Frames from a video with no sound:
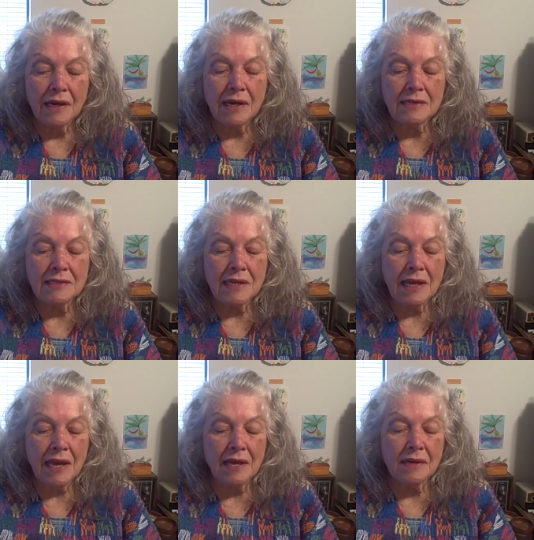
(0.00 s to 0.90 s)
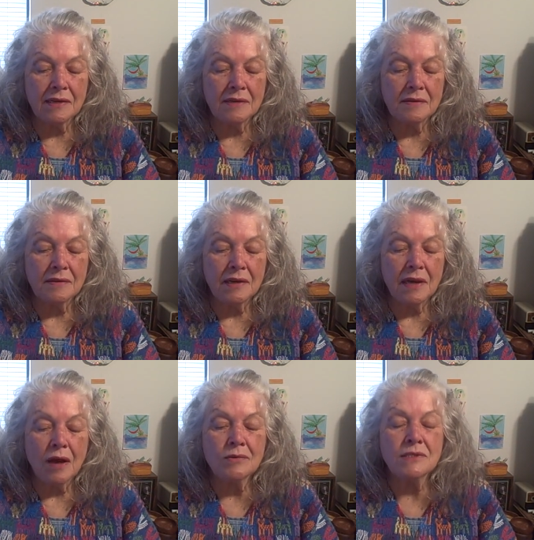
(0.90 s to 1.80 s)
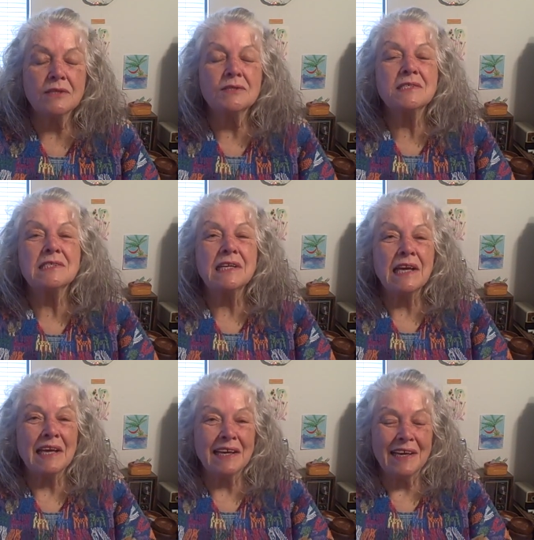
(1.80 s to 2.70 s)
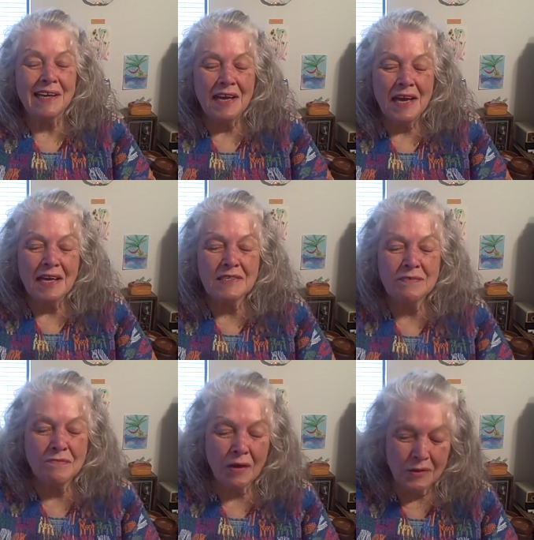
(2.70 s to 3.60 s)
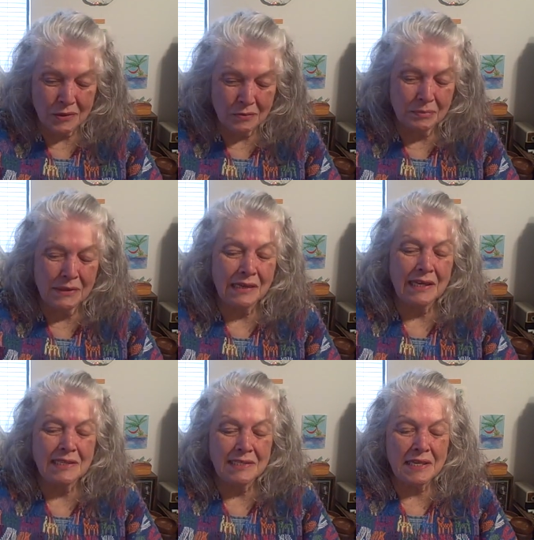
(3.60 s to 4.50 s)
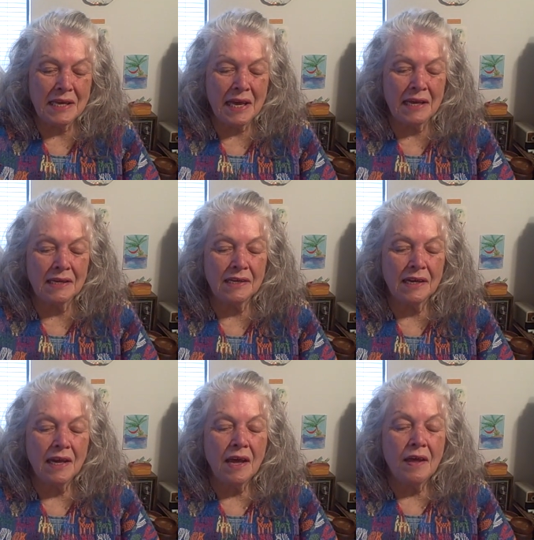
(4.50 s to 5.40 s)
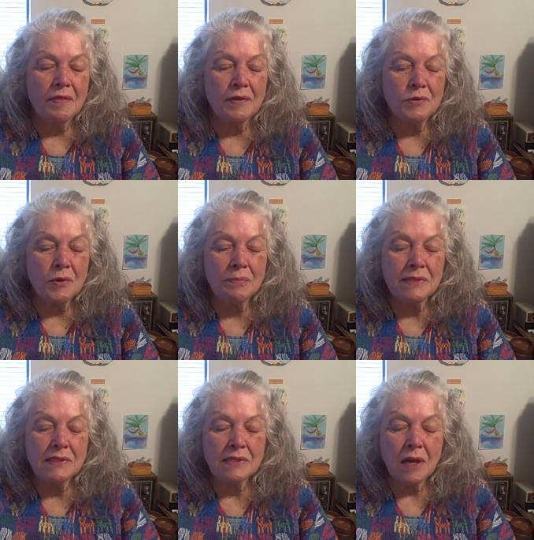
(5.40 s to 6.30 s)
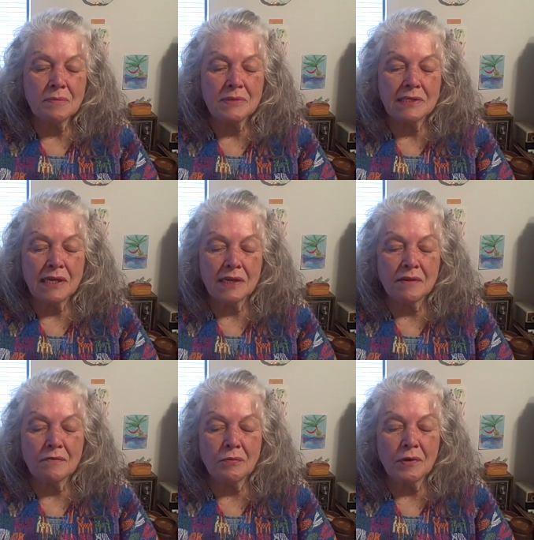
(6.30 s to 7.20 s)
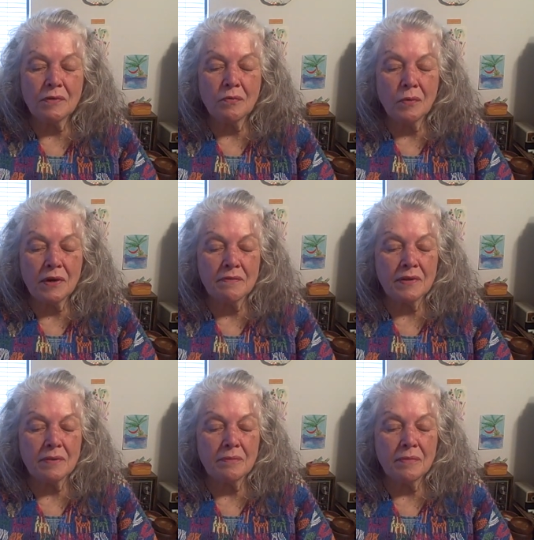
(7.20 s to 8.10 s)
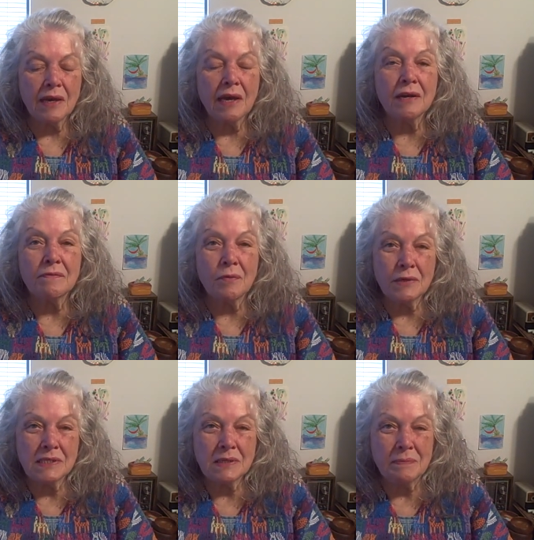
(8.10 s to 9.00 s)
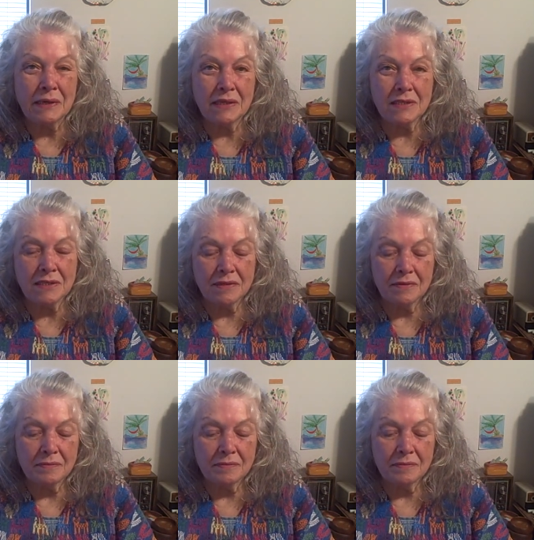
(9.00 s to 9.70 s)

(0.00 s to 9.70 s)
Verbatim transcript: as they can, oh, still singing as volubly as they can, the trumpet stops dead in front of one of them, and a voice speaks.